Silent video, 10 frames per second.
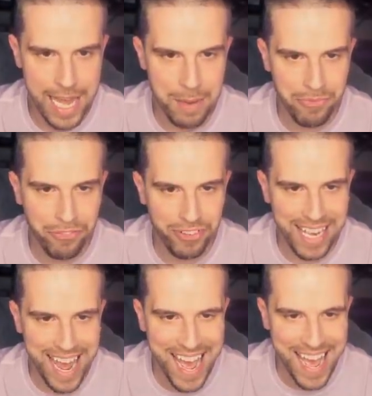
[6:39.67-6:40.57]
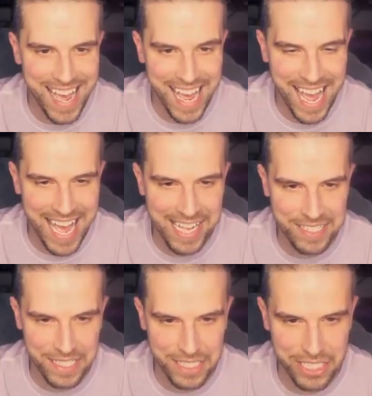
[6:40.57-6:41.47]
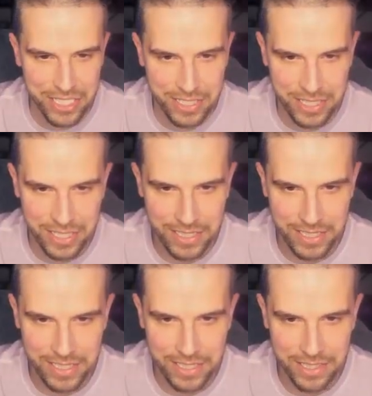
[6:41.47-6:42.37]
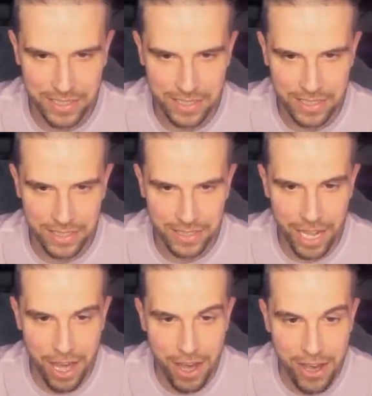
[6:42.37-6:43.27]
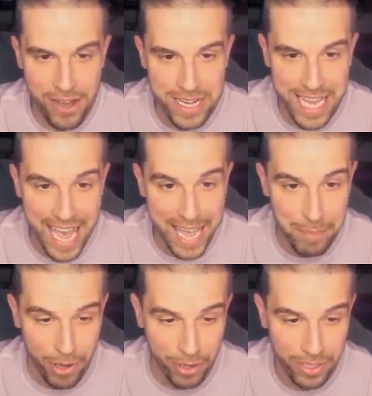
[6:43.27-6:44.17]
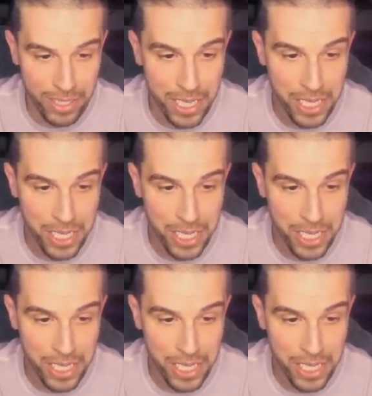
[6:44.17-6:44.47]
I'm fly as a long cable